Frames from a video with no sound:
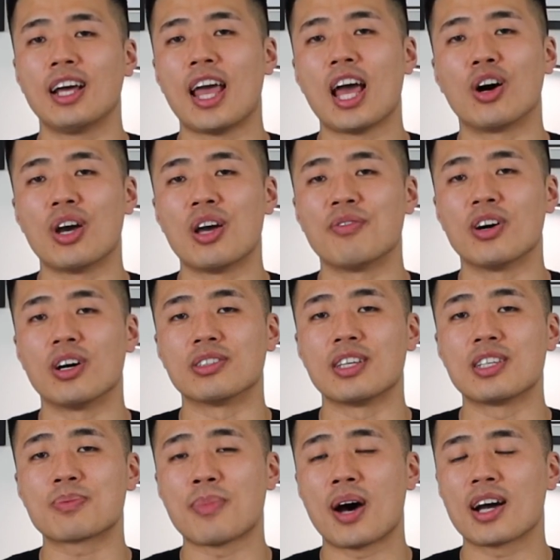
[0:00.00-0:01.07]
However,
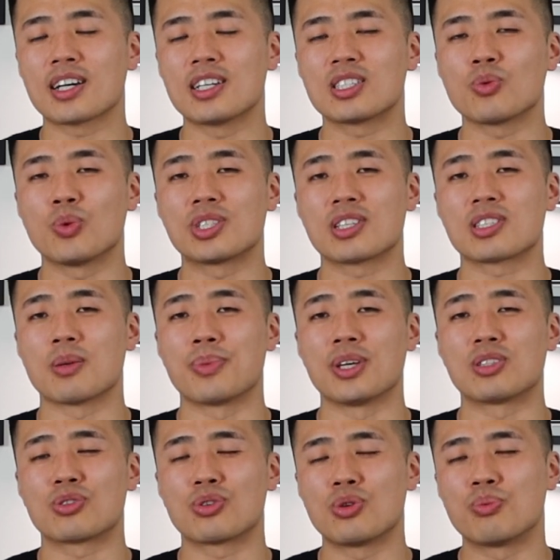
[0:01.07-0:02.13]
these markets were just a
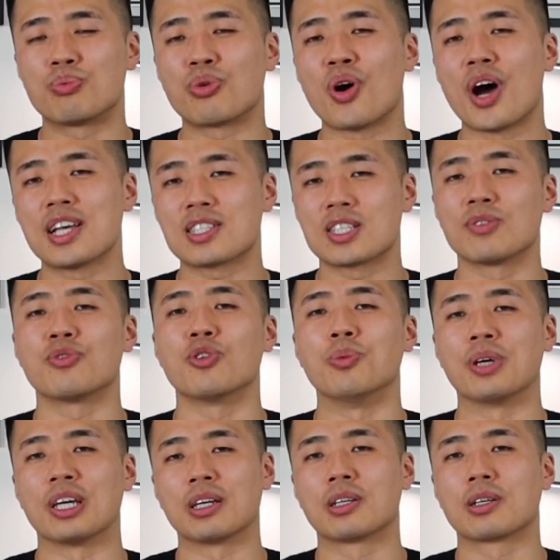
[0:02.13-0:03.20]
bit too pricey for
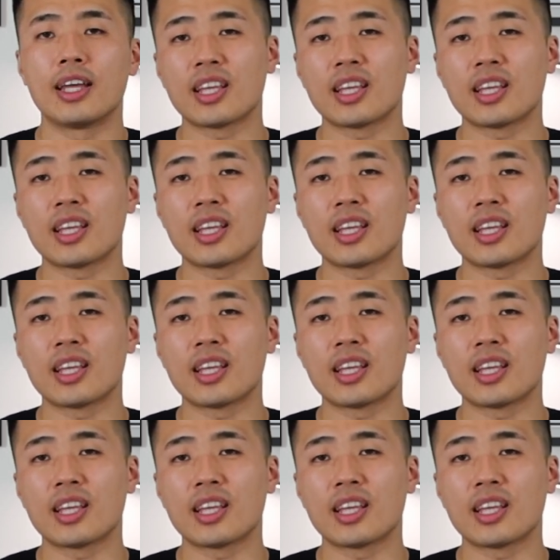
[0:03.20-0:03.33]
me.